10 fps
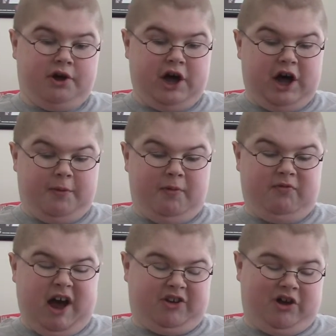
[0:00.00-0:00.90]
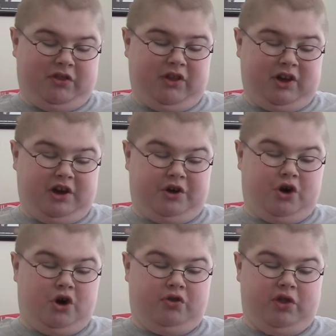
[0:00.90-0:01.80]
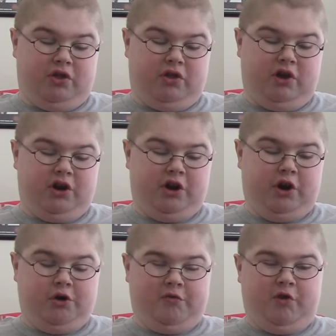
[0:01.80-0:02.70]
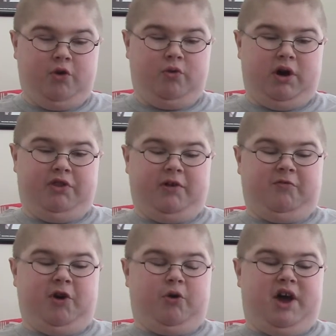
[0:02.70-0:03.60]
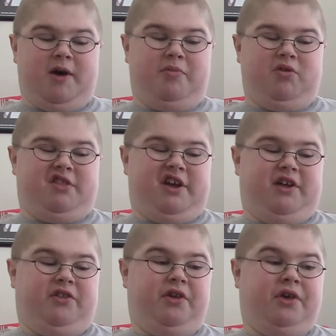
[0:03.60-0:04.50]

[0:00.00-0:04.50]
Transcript: In fact, I think I heard that in an interview, I think Fiona Apple said